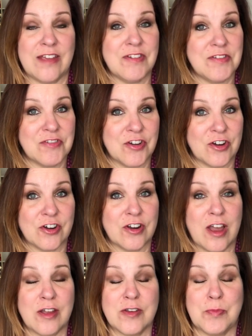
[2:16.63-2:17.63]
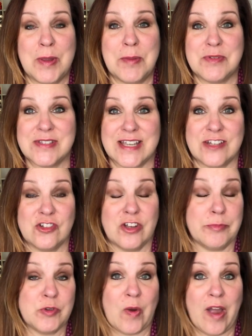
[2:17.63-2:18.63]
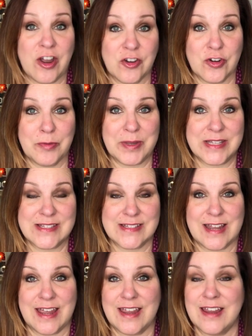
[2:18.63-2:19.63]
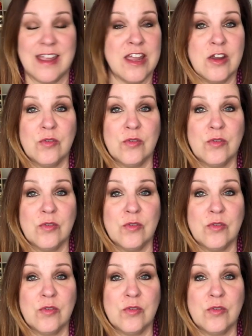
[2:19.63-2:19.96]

I've even heard people scheduling up to 100 pins a day,